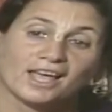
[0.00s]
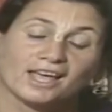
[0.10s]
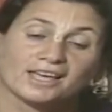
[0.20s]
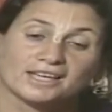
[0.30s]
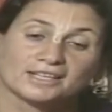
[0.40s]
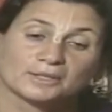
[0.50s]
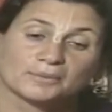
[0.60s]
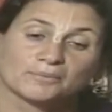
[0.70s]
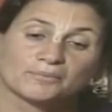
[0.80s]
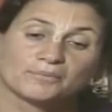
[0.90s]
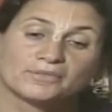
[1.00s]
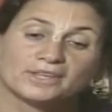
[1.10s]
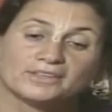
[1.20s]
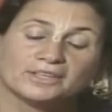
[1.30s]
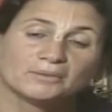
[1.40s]
And um,
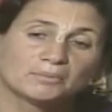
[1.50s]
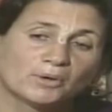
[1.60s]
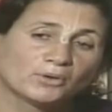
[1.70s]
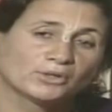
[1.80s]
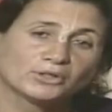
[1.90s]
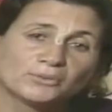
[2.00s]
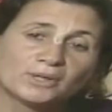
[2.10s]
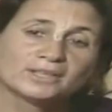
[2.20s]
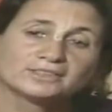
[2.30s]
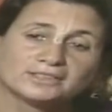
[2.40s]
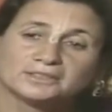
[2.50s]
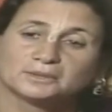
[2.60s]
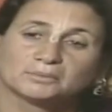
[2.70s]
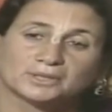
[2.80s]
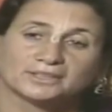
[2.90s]
then they were poking around a little
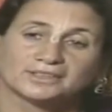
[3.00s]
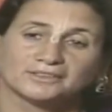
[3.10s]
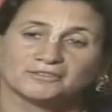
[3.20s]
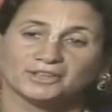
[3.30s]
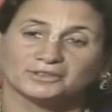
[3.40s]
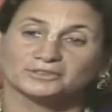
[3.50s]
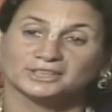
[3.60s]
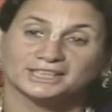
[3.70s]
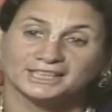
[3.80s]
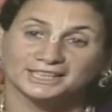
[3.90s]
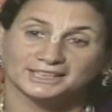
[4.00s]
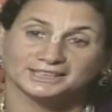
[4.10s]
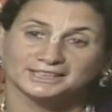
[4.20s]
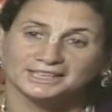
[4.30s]
bit and they found a key.